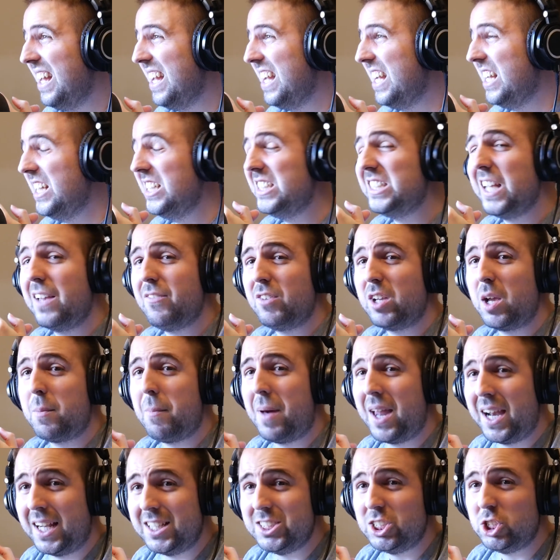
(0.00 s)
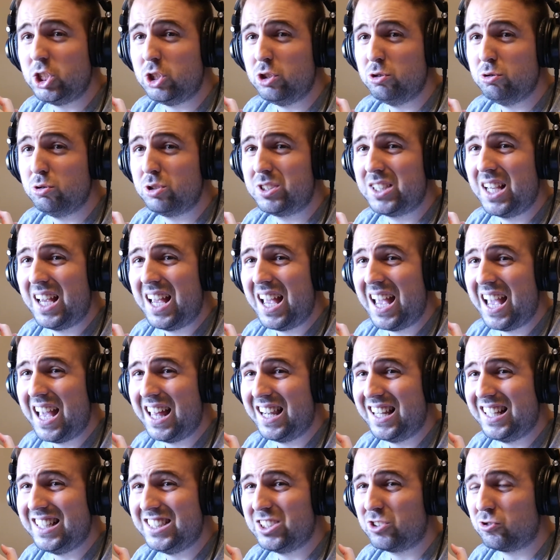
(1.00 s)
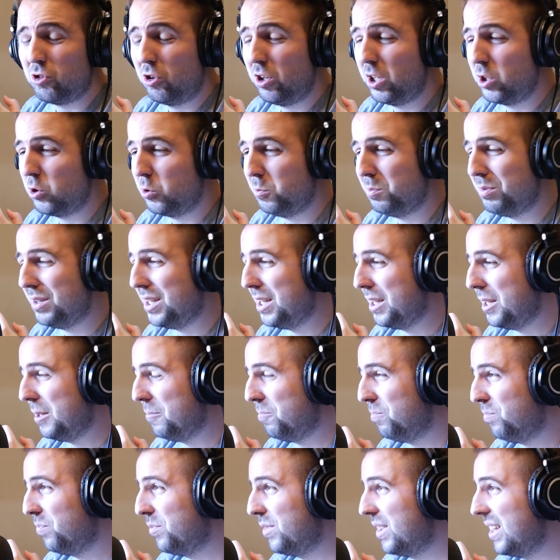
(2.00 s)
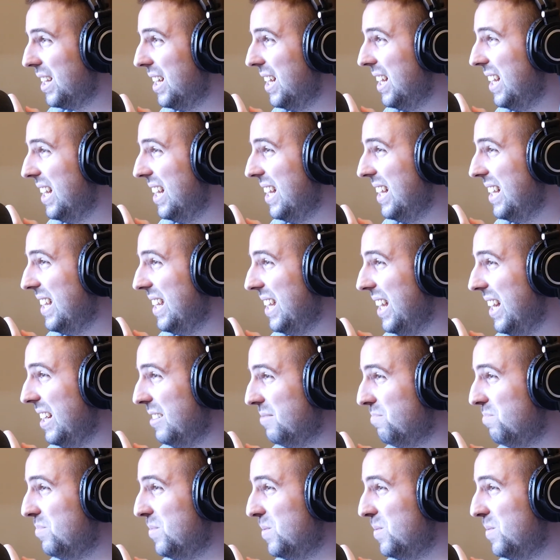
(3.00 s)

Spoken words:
he's having a mana issues and he's going to be, yeah,